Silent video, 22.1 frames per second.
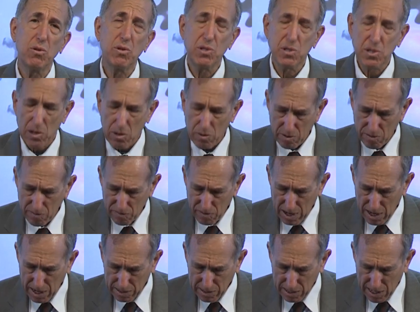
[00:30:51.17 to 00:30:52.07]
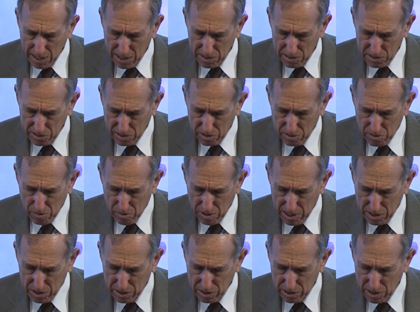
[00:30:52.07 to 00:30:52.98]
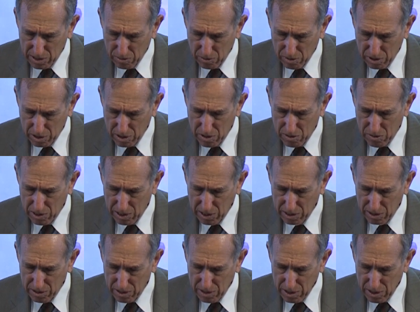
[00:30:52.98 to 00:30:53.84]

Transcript: So in fact, that is the direction that we're going.